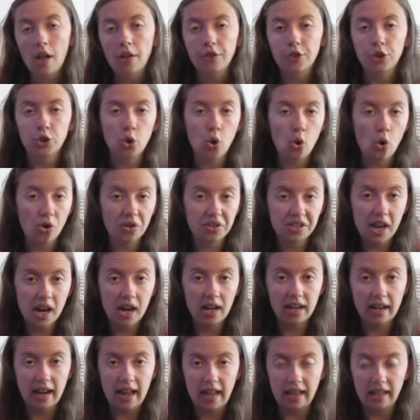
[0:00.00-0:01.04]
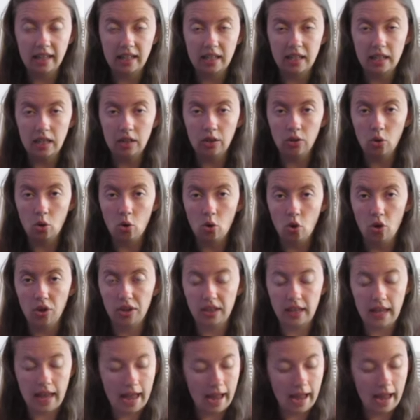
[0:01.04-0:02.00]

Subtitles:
The dogs aren't that keen on the